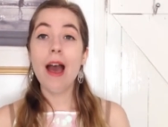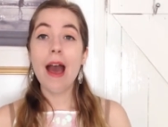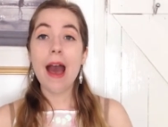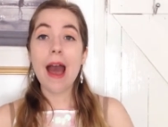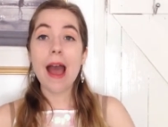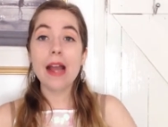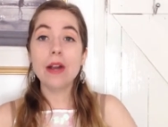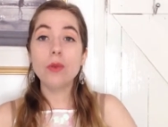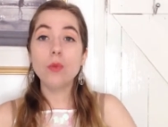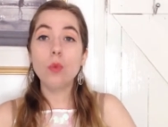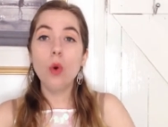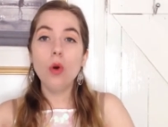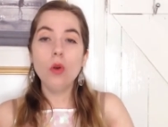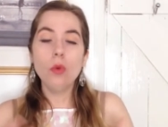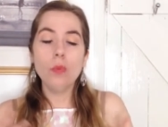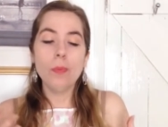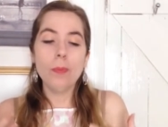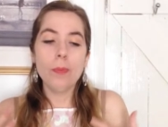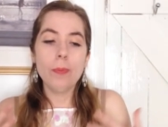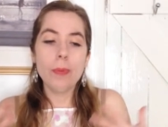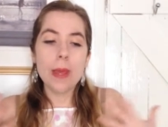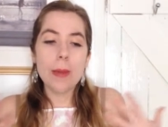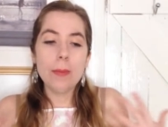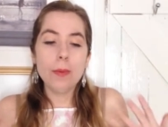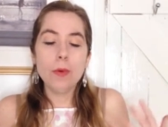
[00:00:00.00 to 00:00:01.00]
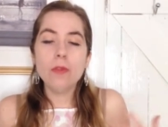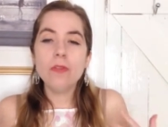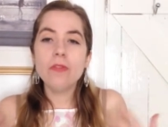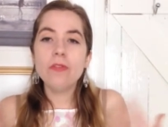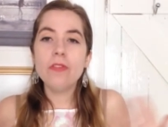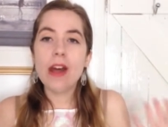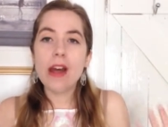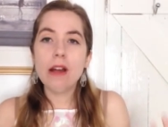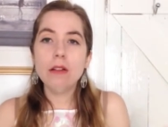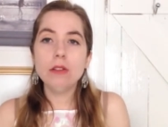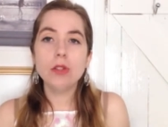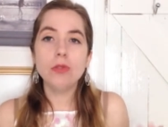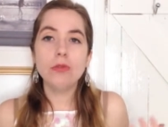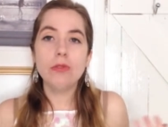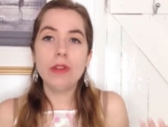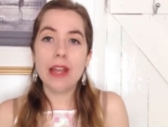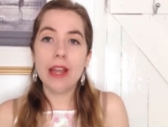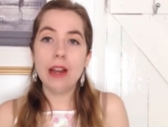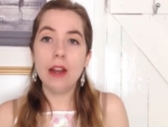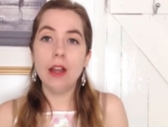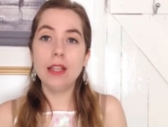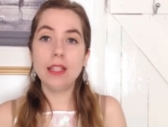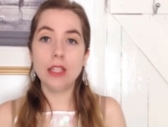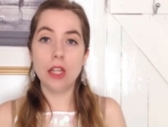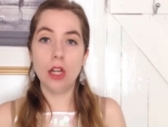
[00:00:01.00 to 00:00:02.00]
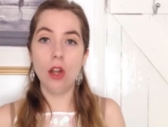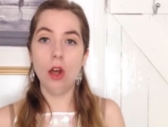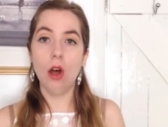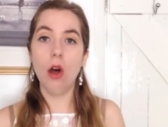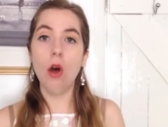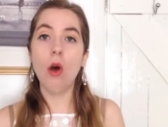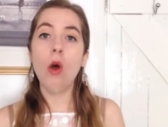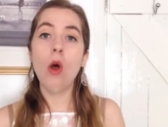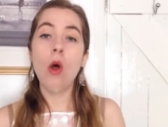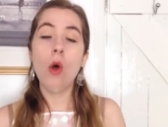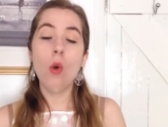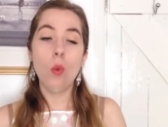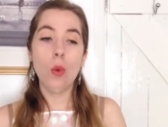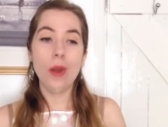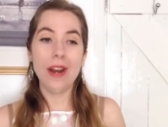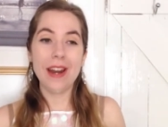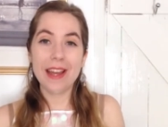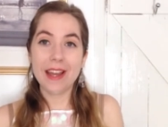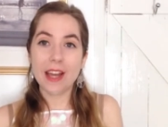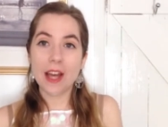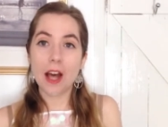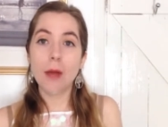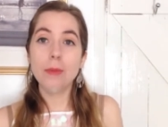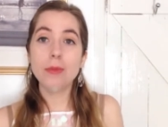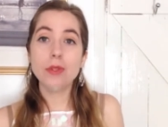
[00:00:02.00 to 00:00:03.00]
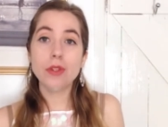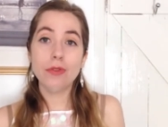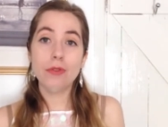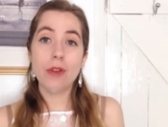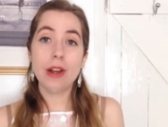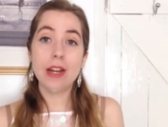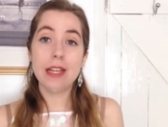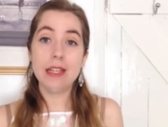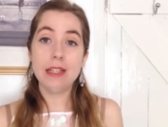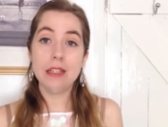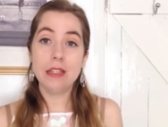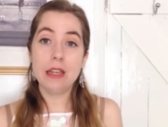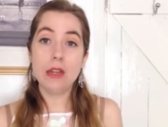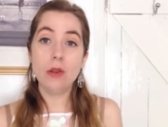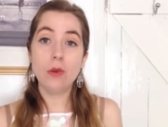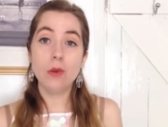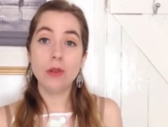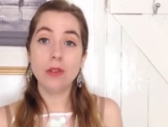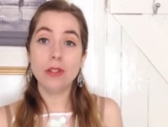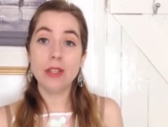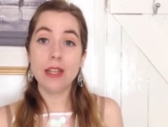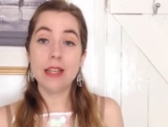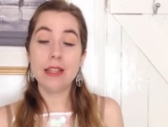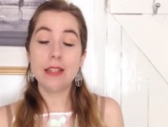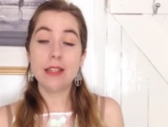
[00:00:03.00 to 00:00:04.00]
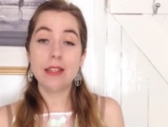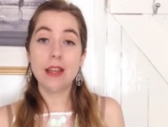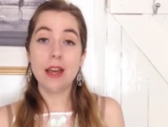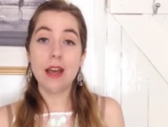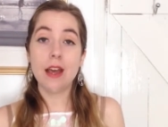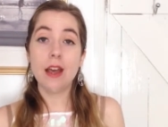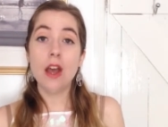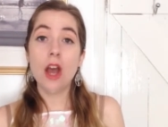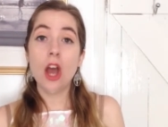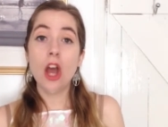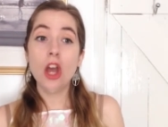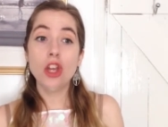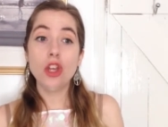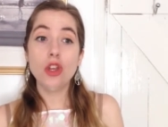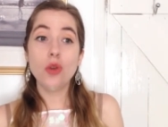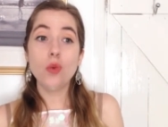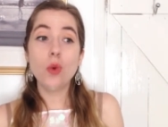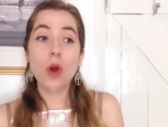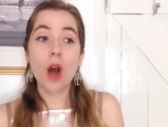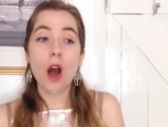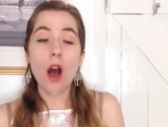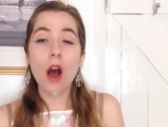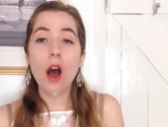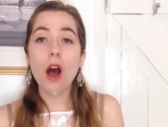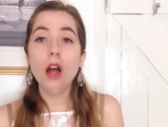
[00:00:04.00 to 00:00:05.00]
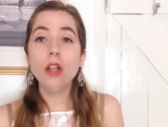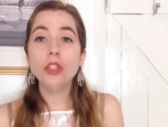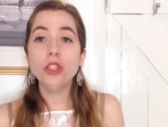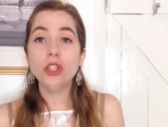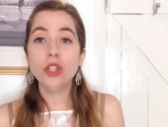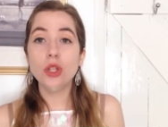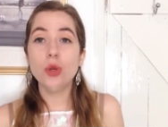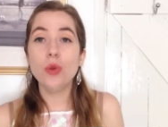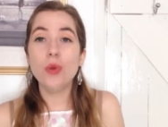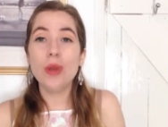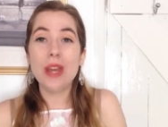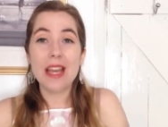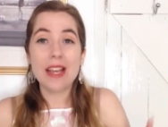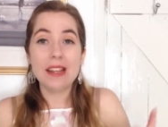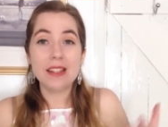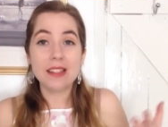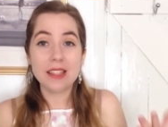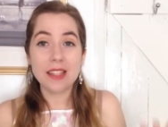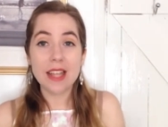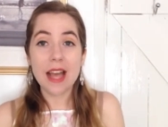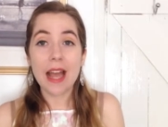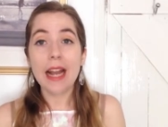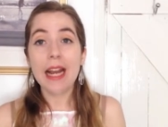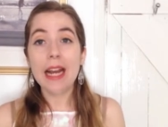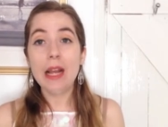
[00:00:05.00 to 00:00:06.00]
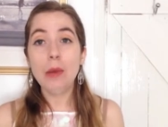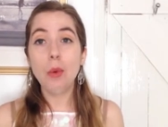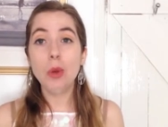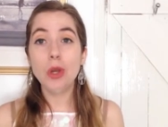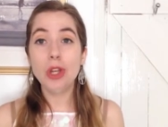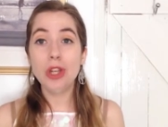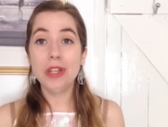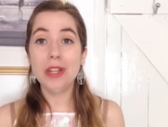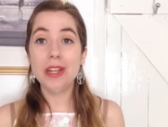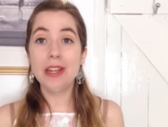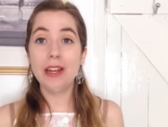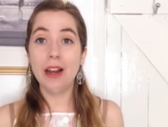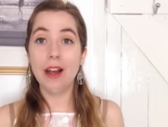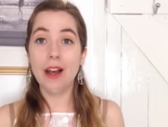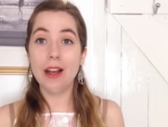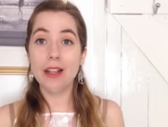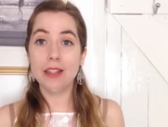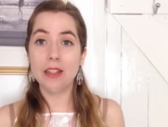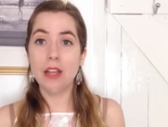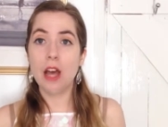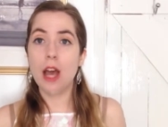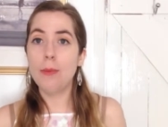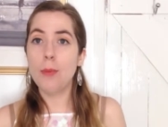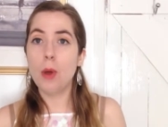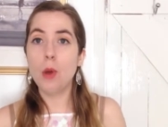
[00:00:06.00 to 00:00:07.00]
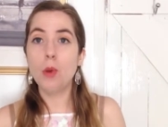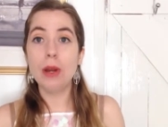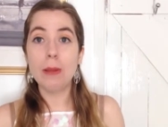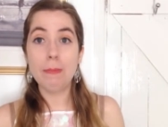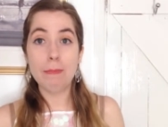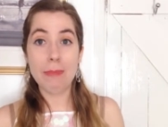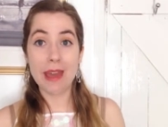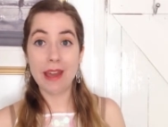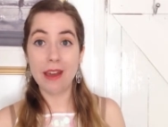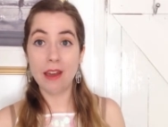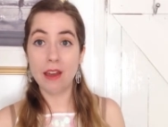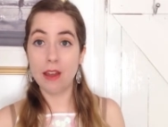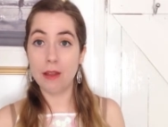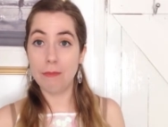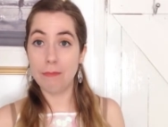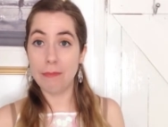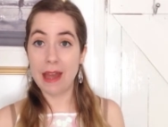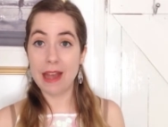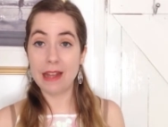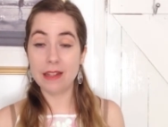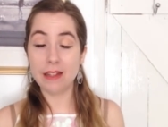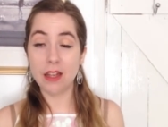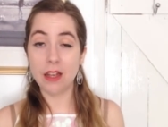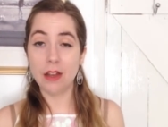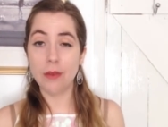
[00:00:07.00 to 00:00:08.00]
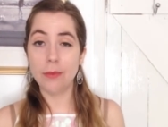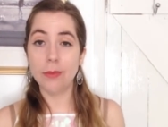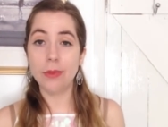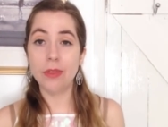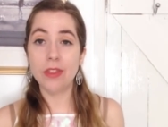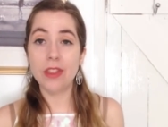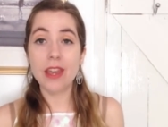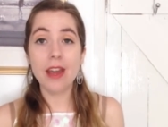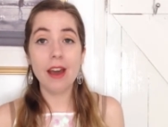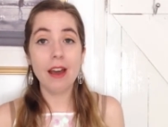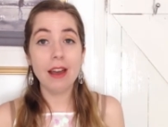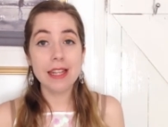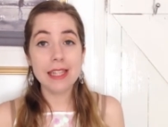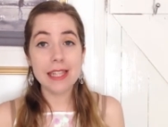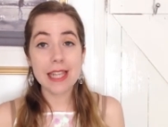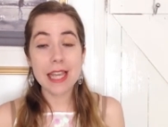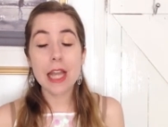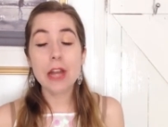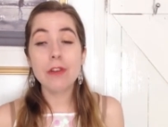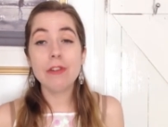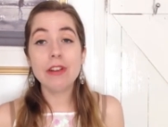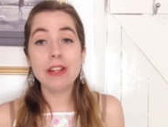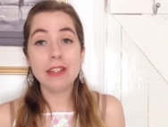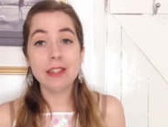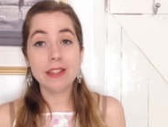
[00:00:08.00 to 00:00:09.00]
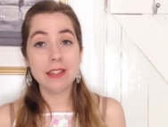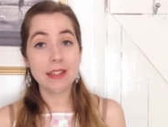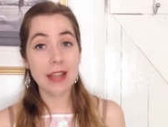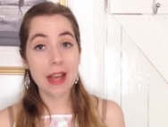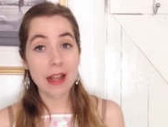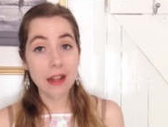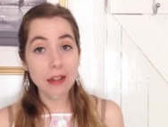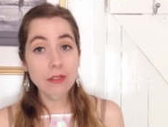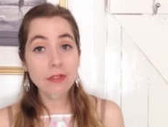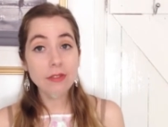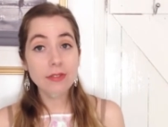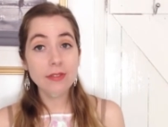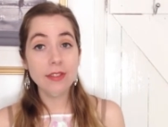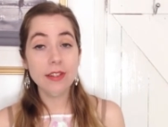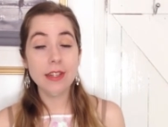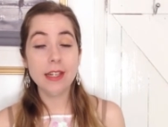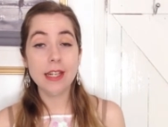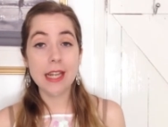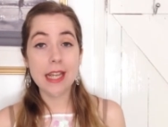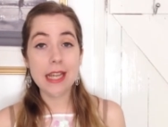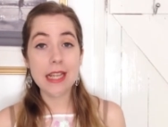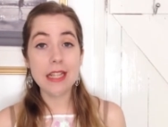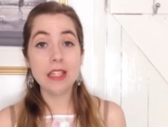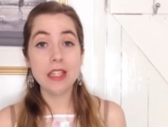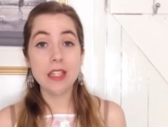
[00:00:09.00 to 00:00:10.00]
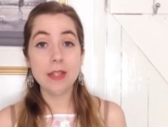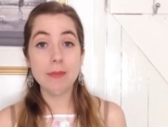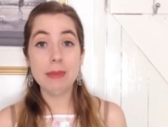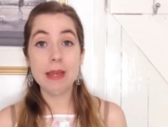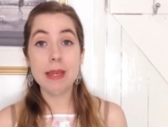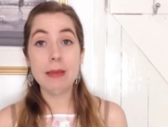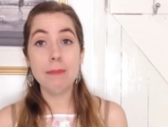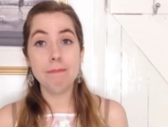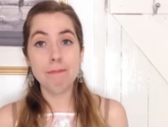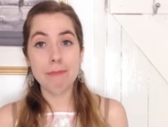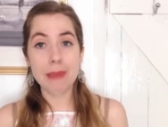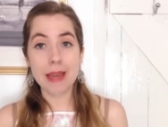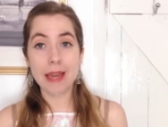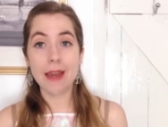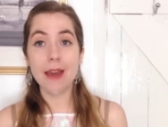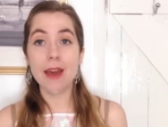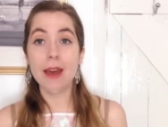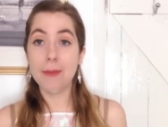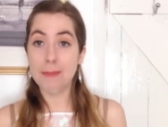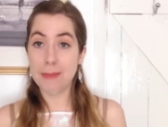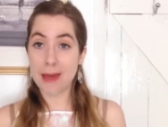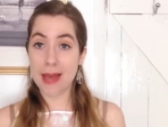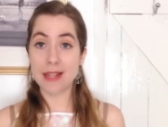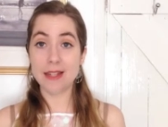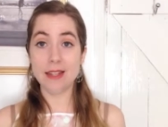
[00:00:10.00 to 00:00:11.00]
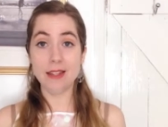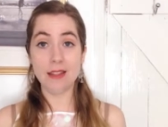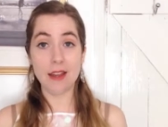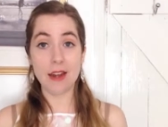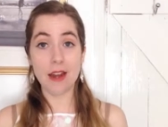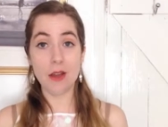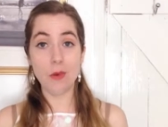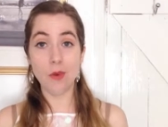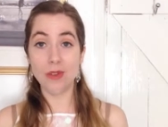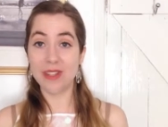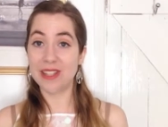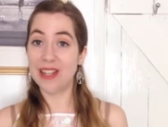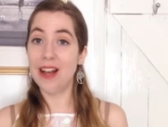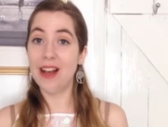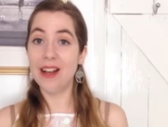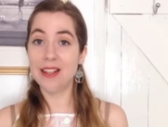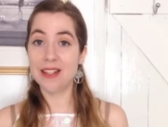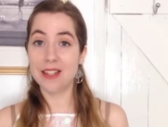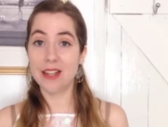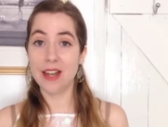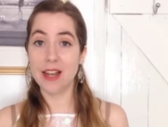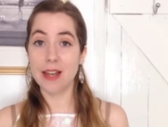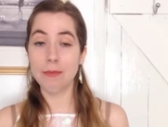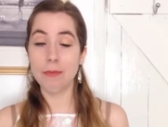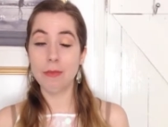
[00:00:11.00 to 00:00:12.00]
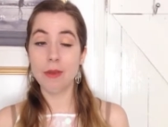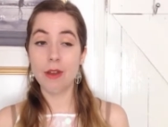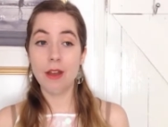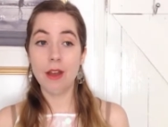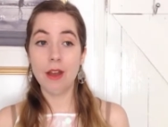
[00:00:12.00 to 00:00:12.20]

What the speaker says: and what people fail to realise a lot when it comes to writing sequels is that you can't do exactly what you did last time, only bigger and better. The idea itself needs to be bigger and better than it was last time.